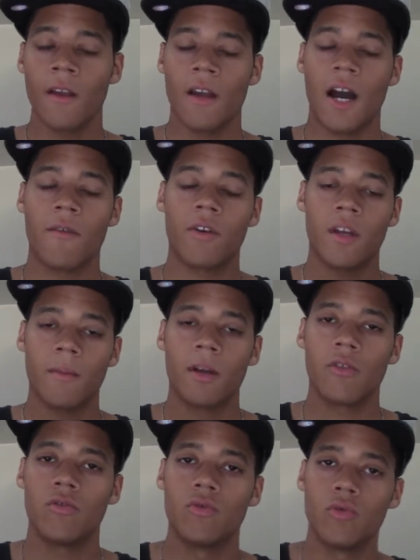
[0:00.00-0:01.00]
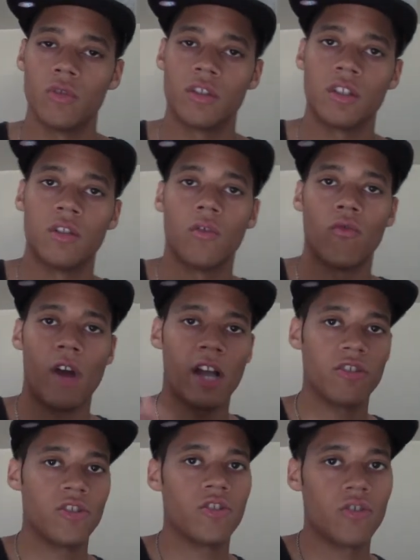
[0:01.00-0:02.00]
I recommend you do this in the
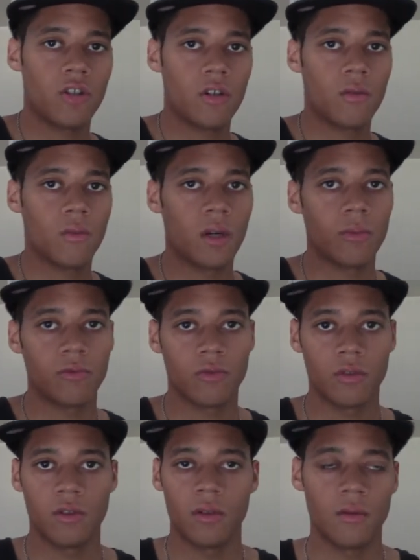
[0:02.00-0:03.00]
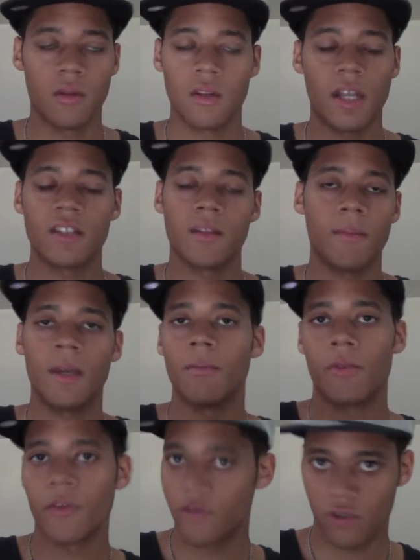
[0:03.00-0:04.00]
Rashi chart, that's the main
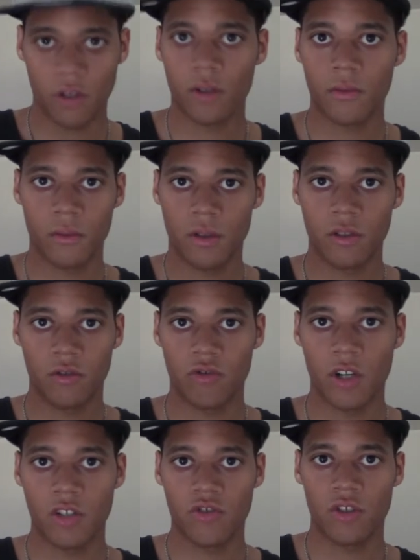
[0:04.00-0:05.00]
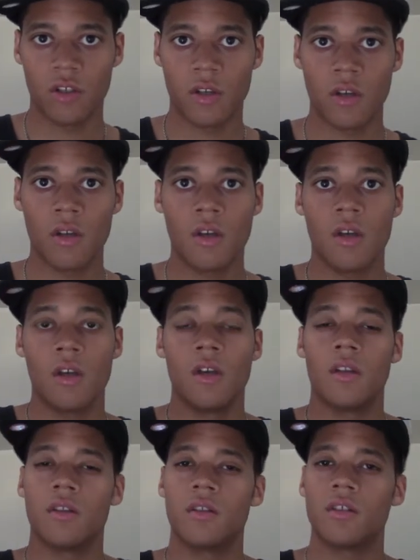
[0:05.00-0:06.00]
birth chart in astrology.
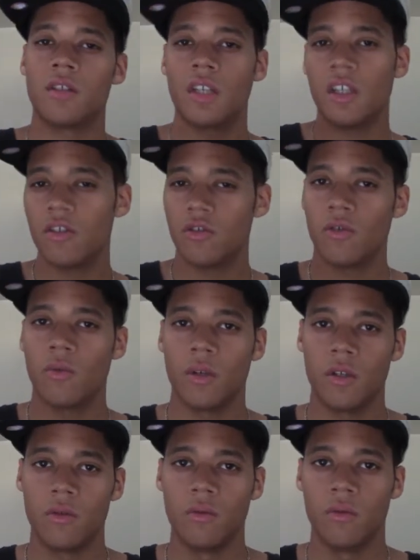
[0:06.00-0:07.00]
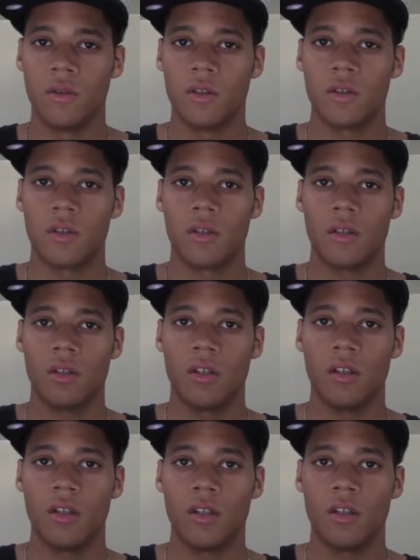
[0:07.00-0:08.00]
There's an easier way to do this.
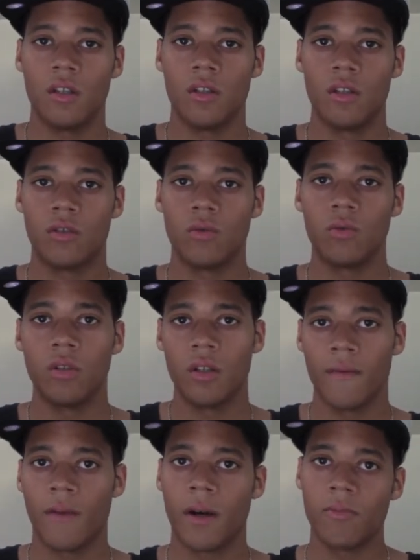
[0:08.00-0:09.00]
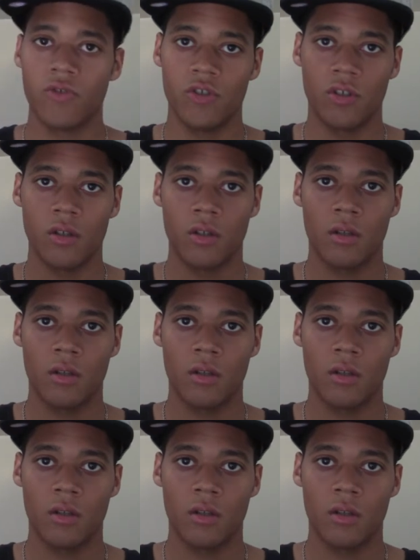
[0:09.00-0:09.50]
It's through the Navamsha,